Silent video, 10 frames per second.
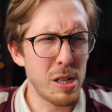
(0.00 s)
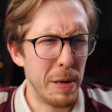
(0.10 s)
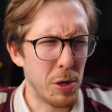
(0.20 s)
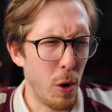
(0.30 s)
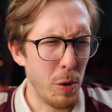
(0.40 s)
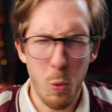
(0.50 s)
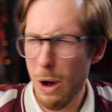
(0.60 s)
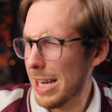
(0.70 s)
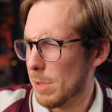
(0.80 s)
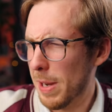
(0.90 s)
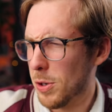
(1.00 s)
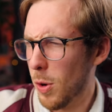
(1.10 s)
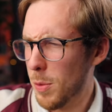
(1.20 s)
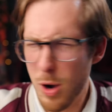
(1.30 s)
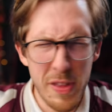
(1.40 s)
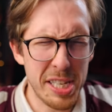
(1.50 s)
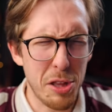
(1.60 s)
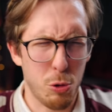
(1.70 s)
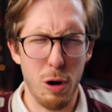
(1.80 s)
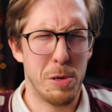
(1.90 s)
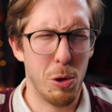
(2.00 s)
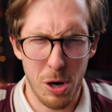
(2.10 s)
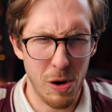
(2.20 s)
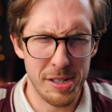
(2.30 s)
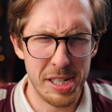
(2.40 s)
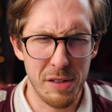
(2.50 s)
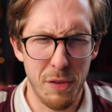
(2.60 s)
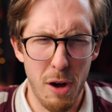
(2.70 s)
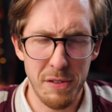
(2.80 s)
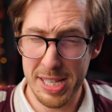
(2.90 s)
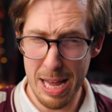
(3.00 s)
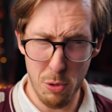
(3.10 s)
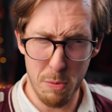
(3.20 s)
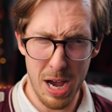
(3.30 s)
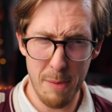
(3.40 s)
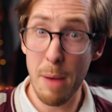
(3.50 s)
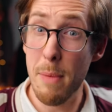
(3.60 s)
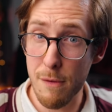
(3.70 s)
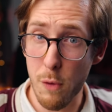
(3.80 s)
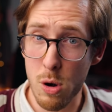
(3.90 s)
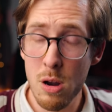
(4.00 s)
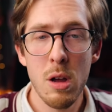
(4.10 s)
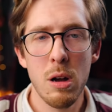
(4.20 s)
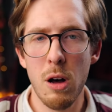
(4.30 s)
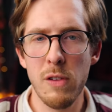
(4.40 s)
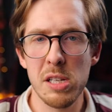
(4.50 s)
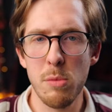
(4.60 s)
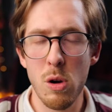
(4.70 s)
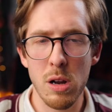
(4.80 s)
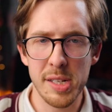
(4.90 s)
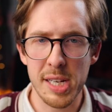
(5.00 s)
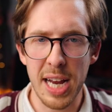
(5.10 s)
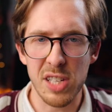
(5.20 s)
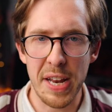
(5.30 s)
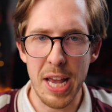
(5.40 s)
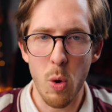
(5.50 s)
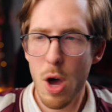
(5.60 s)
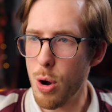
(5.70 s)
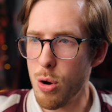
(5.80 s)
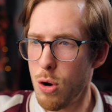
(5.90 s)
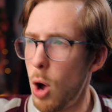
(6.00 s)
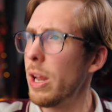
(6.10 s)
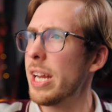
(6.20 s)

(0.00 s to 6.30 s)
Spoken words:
is Bitcoin? Why is Bitcoin? What are these other cryptocurrencies involved? Is that moon behind me a metaphor? All this and more in today's video. Roll